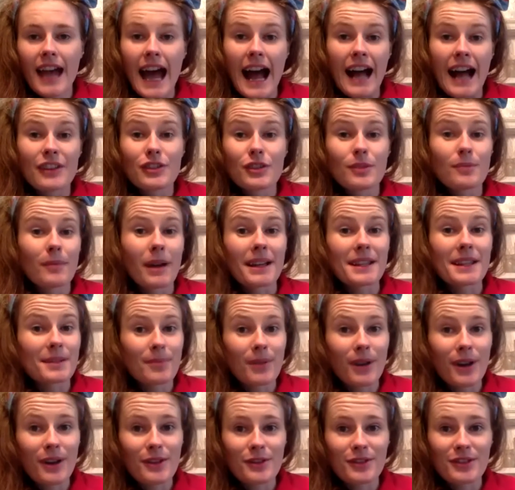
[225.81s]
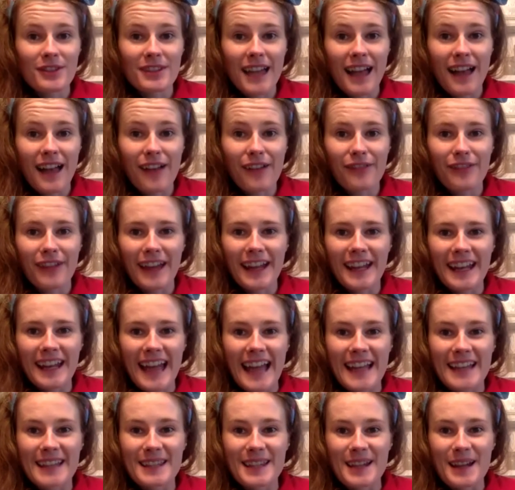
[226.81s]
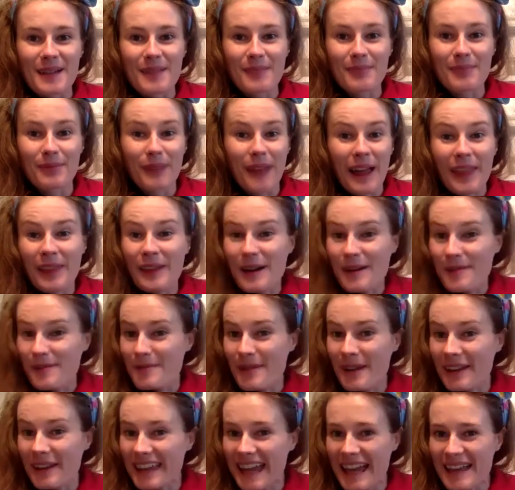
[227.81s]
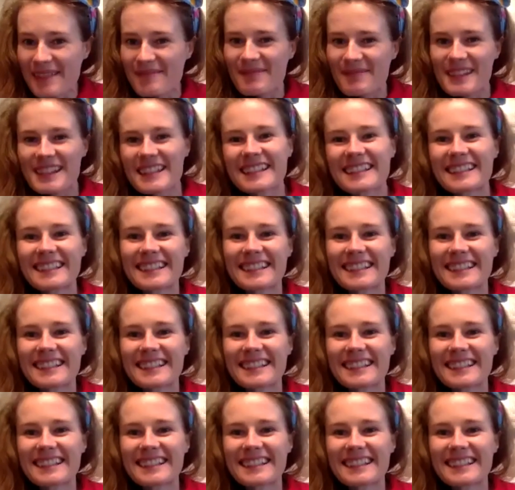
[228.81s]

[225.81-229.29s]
and you might surprise yourself and end up at the Commonwealth Games.